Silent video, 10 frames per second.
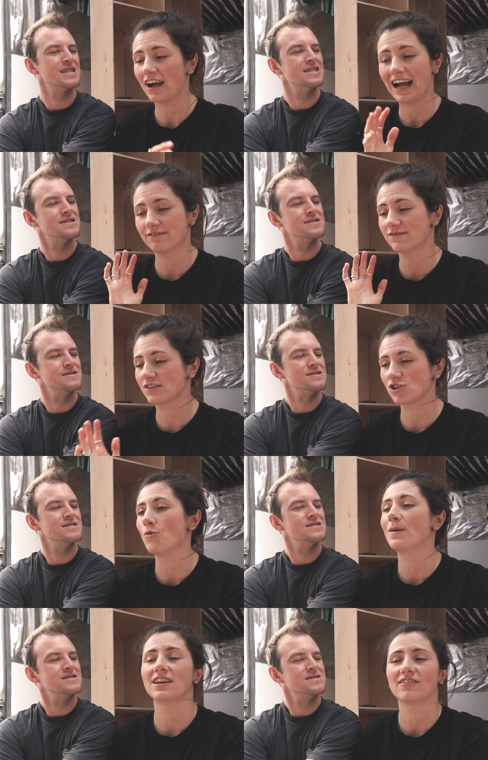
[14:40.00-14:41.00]
Speaker 1: have
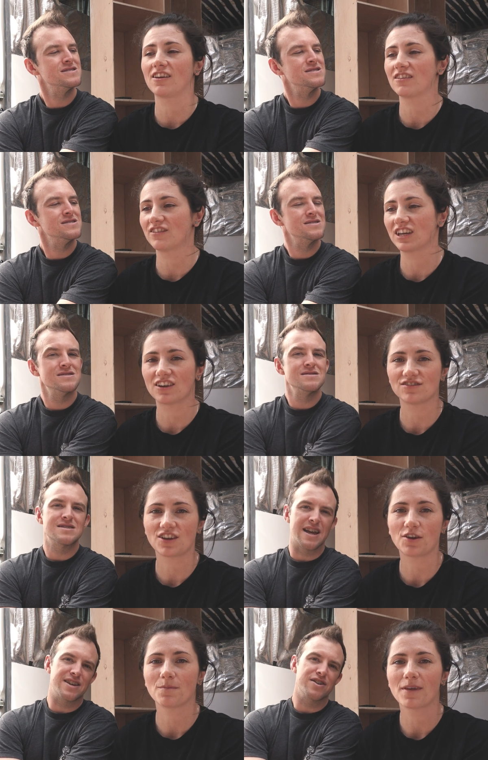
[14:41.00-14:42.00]
so many of the other videos.
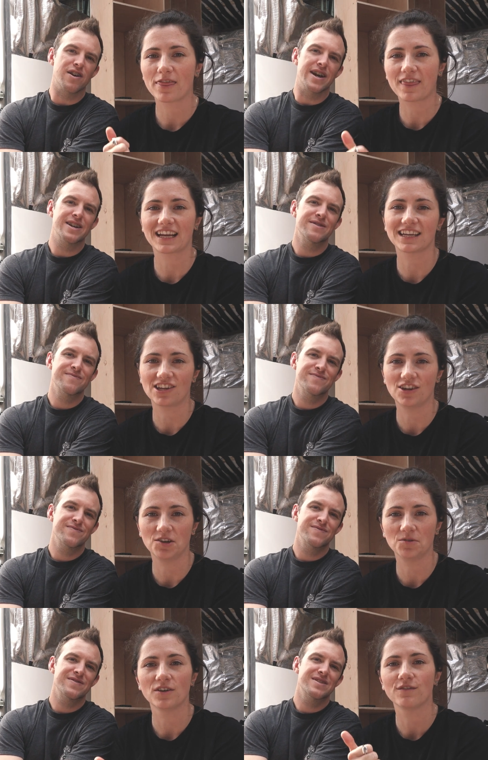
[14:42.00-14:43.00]
So thank you, Greg. Thank
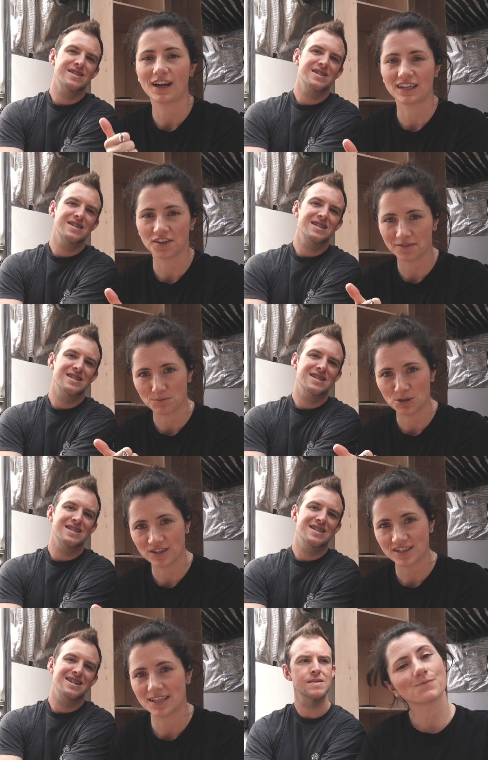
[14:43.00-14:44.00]
you, Van Life
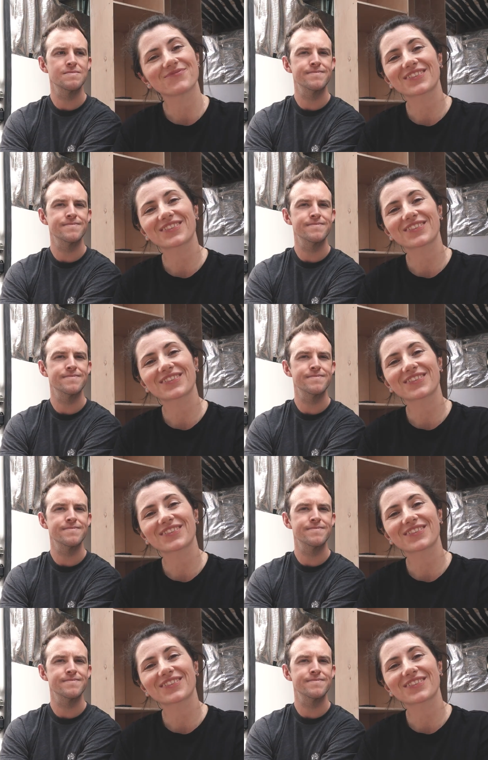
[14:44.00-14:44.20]
Community.